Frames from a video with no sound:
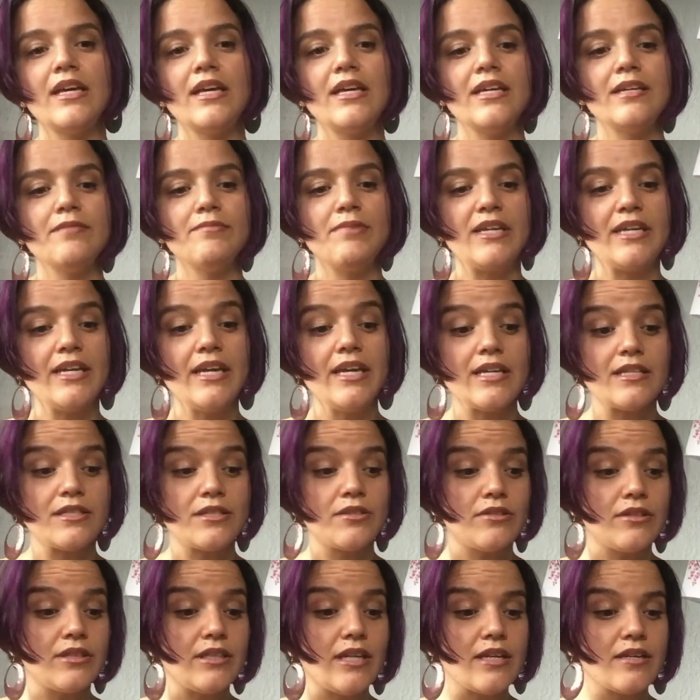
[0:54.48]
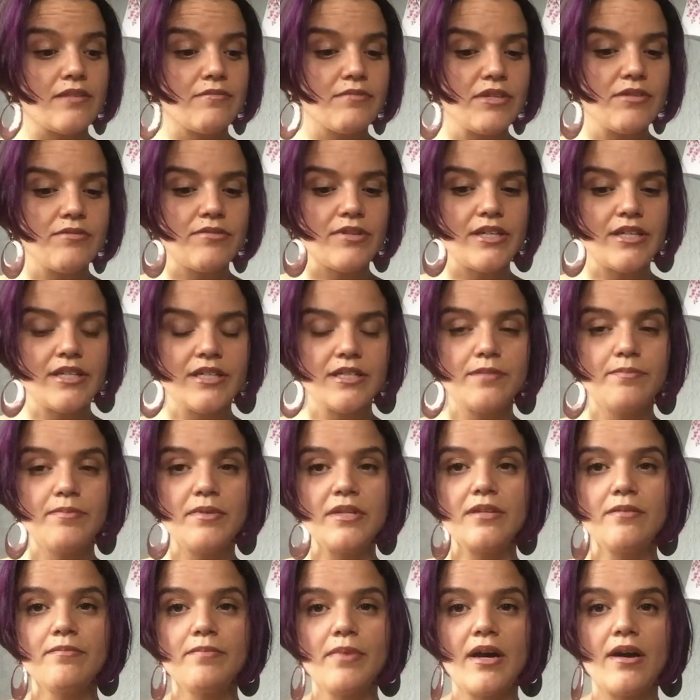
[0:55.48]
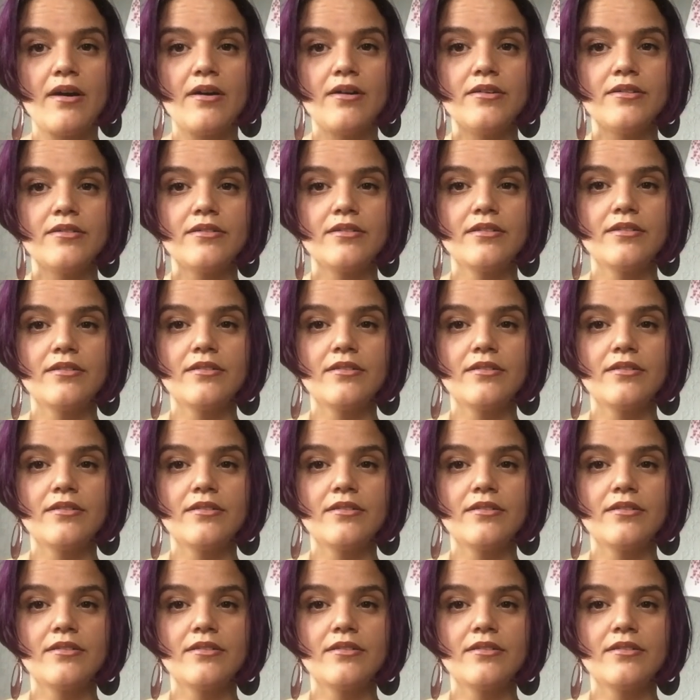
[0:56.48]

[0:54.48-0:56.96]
But yeah, so a lot of my work has been about